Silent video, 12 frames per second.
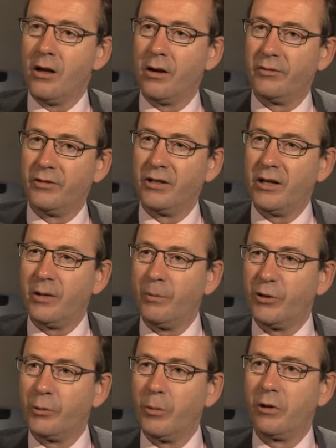often termed
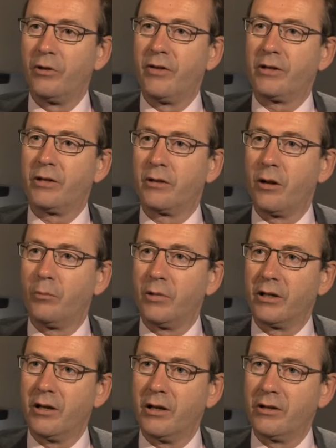small vessel
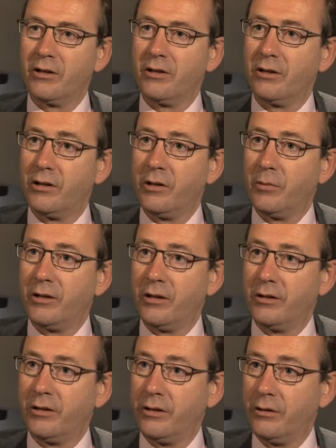complications
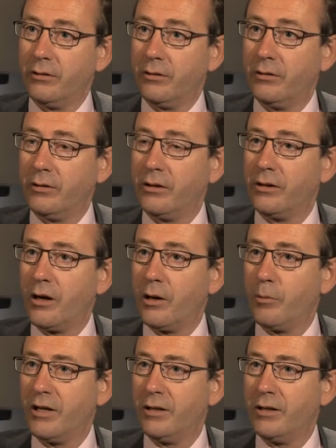attributed to
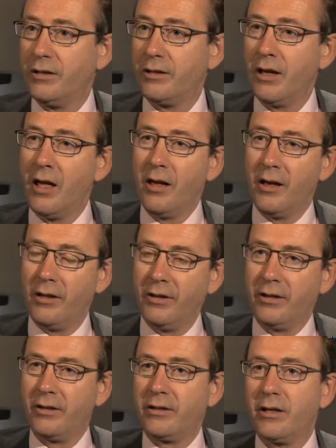diabetes, and
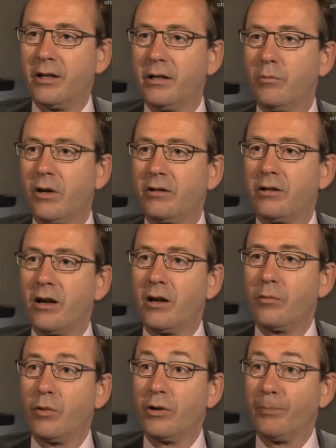these are seen in both
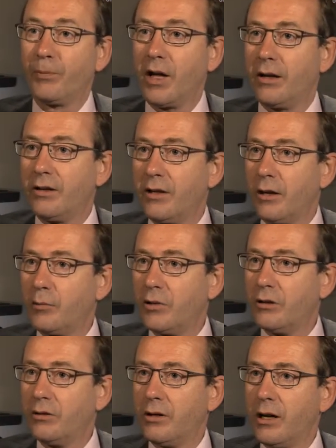type 1 and type
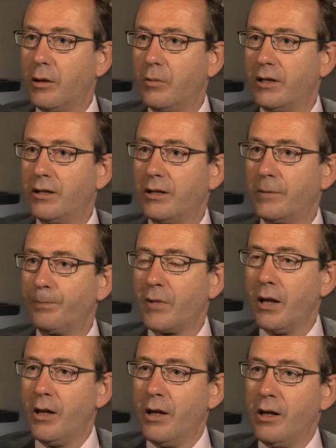2 diabetes.
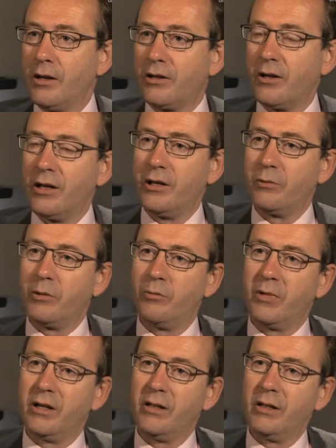So these would
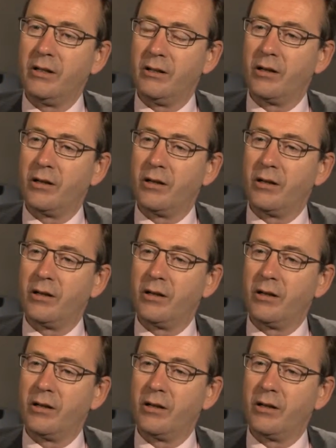be